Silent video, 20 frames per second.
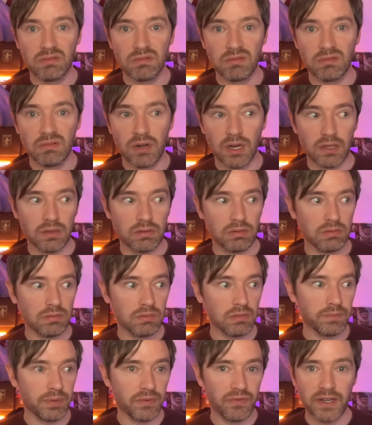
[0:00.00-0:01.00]
Well,
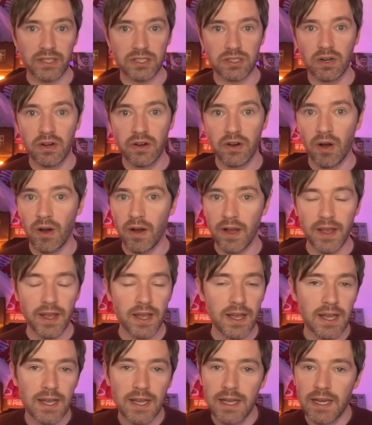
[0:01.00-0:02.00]
Professor Unai,
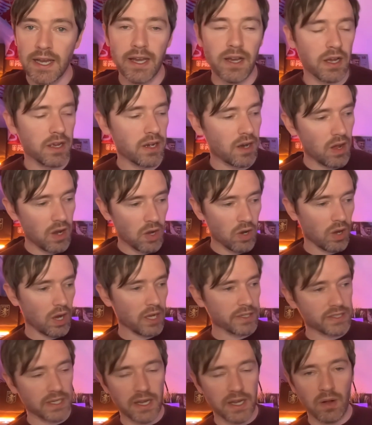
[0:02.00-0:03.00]
look, I'll
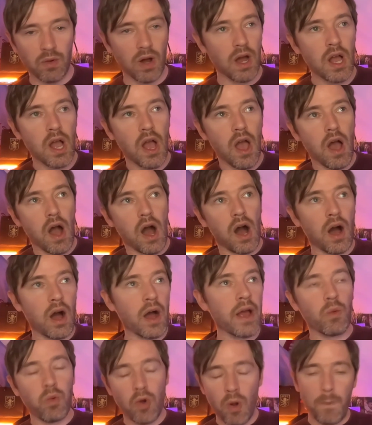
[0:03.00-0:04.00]
tell you what, I
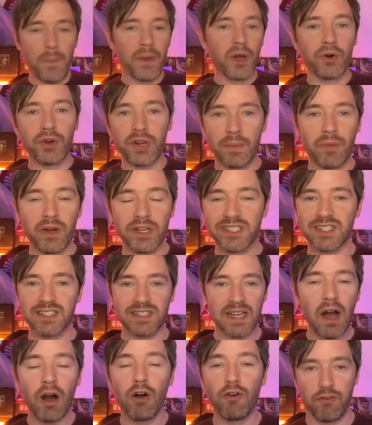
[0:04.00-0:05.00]
will build it
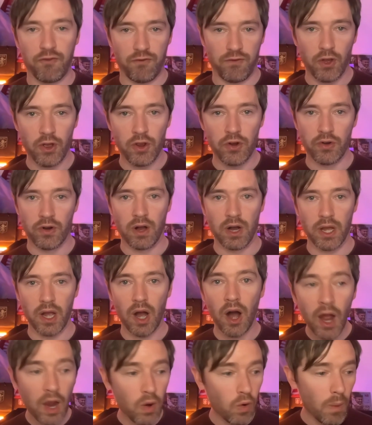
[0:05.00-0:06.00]
myself, Unai.
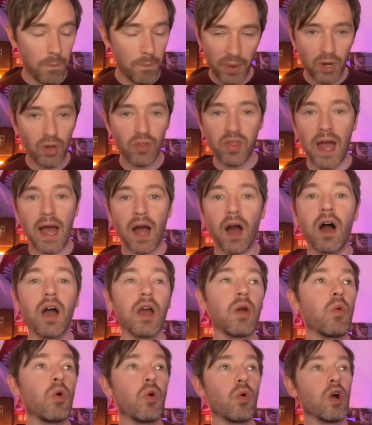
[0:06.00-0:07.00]
I will build that. I
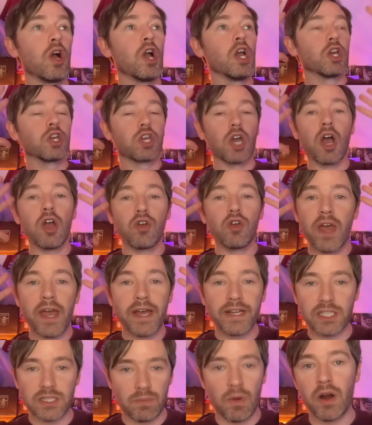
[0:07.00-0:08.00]
will go there
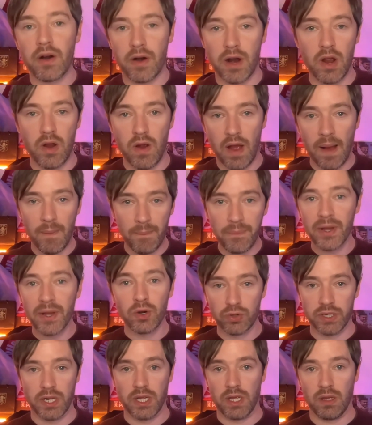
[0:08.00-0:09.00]
tomorrow and
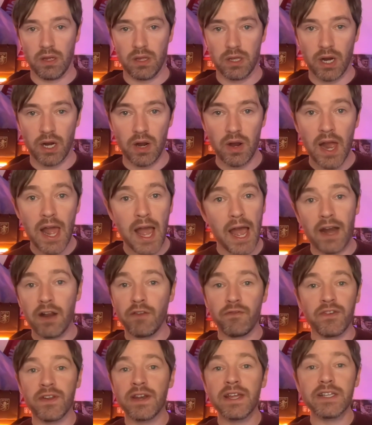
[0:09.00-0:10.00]
build it, And if
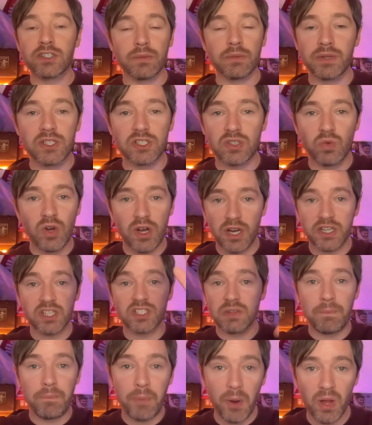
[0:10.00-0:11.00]
you need somebody to work as a
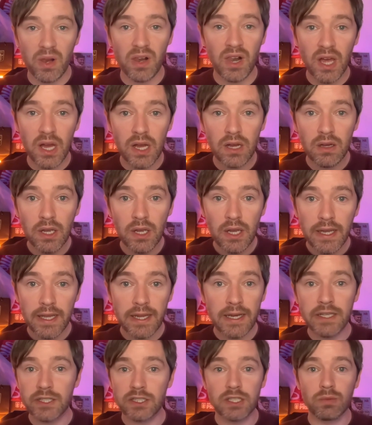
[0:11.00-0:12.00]
butler, you
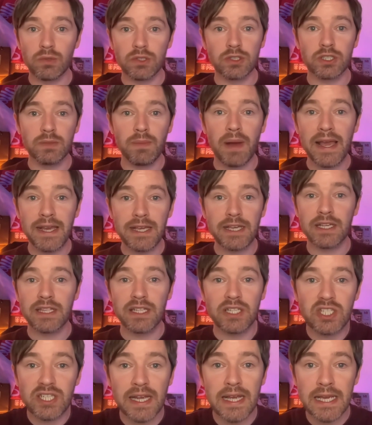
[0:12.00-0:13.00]
need someone to make you the
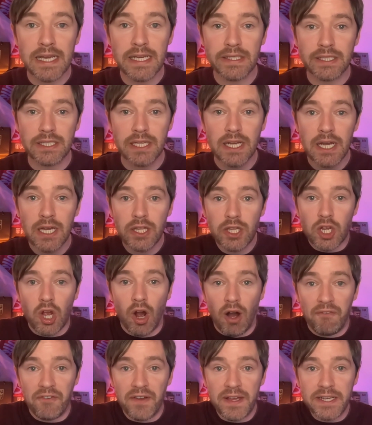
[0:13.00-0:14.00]
teas, the
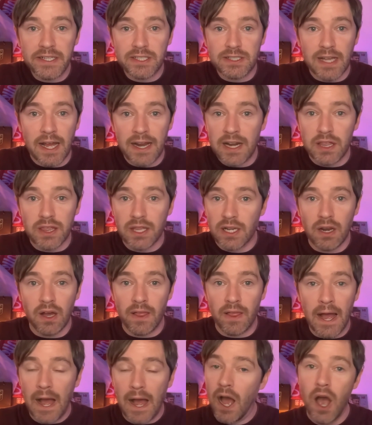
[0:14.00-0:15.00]
coffees, anything like
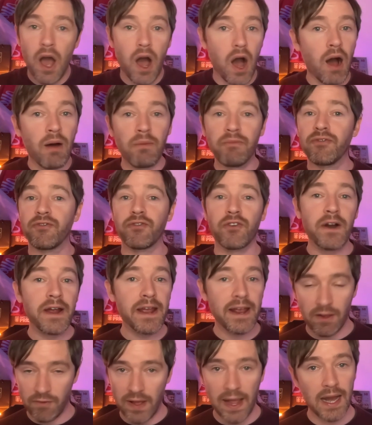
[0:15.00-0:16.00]
that, I'm free and
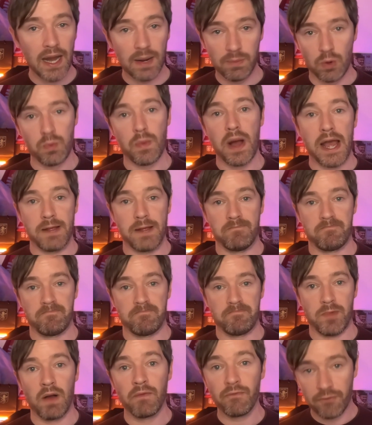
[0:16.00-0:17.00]
available, mate.
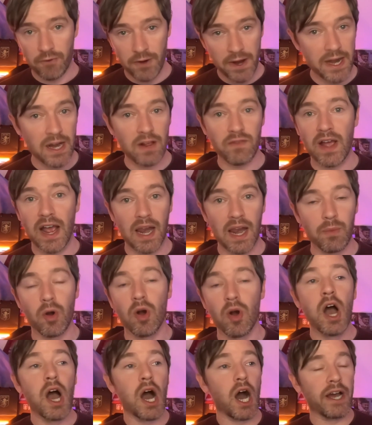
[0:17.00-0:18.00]
I'm free and available.
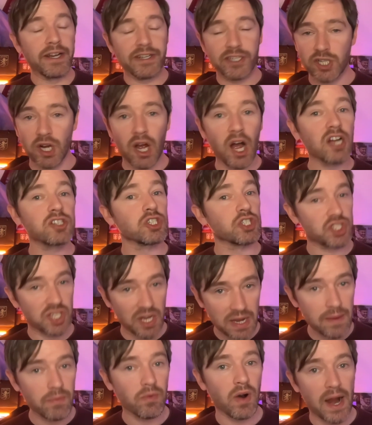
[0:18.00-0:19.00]
I charge a
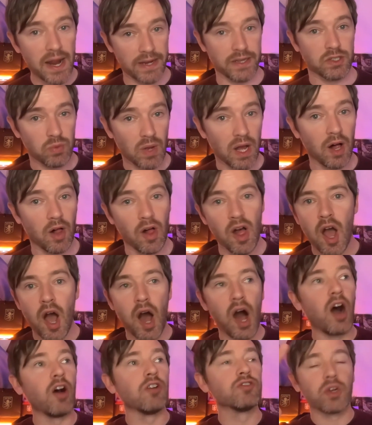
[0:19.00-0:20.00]
cheap rate as well.
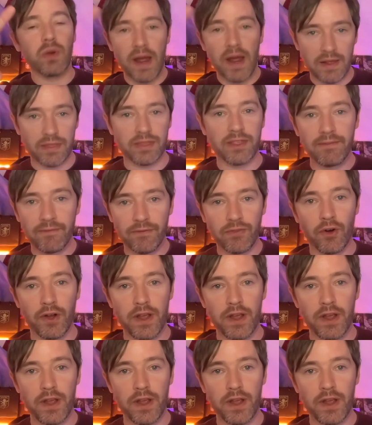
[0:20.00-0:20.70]
I'll do anything for you,